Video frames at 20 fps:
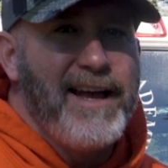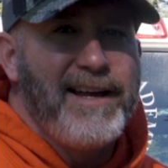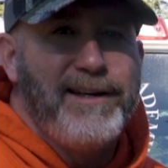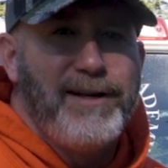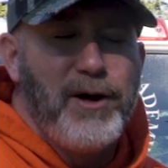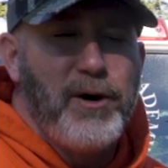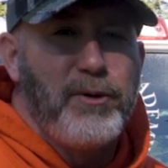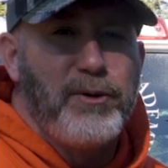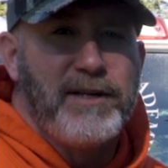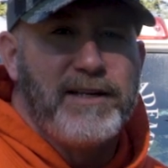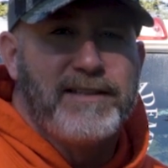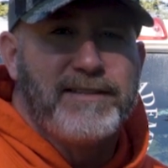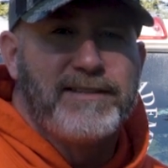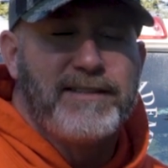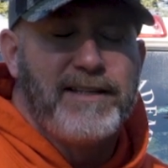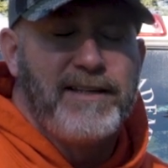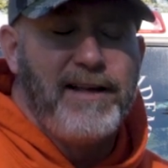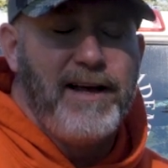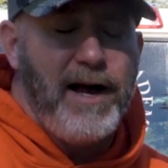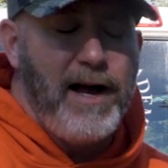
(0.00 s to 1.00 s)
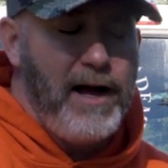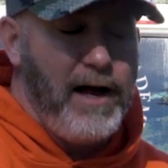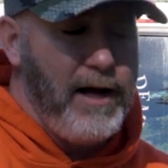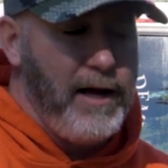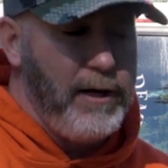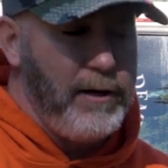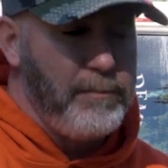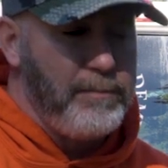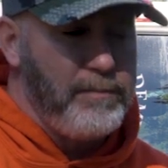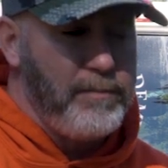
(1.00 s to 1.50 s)
I noticed,
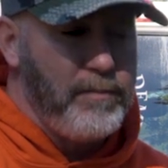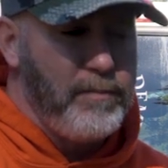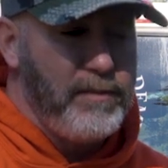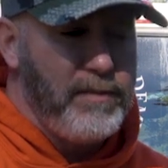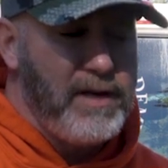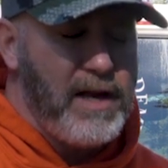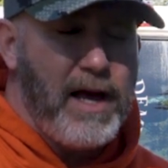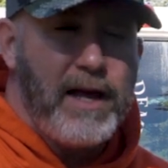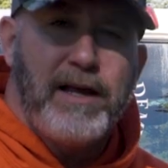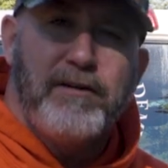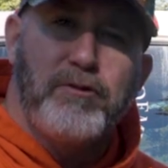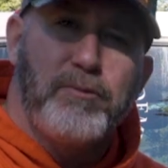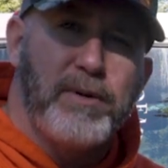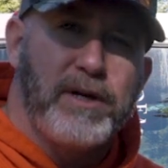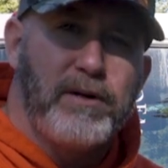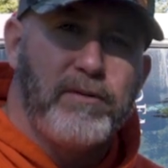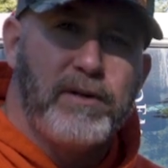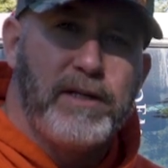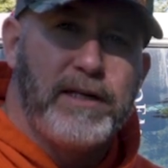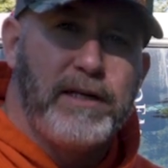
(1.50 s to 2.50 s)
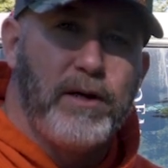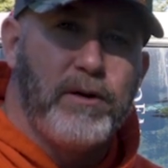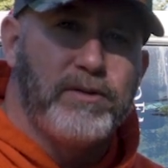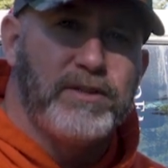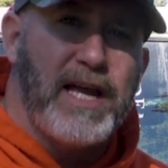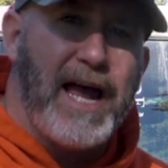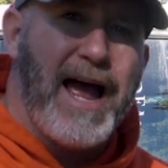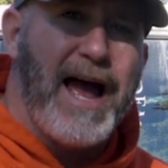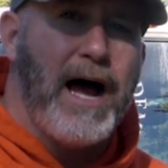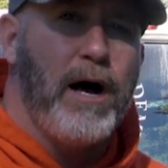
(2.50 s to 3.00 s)
um, not everybody really
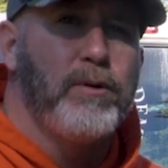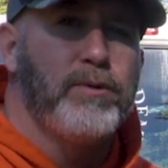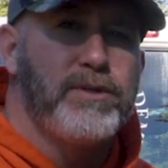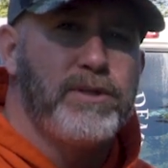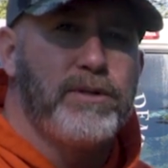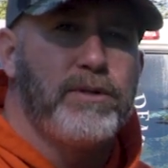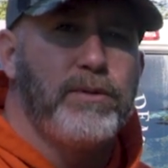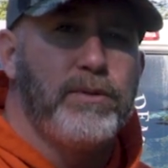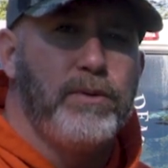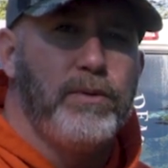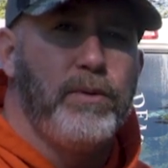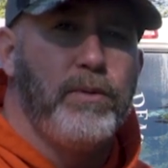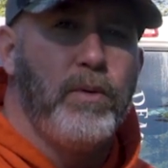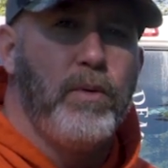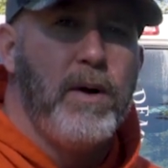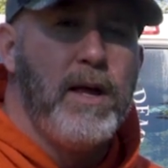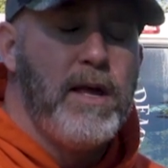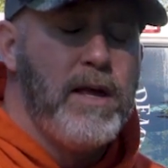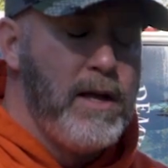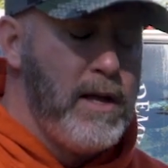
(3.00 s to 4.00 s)
knows how to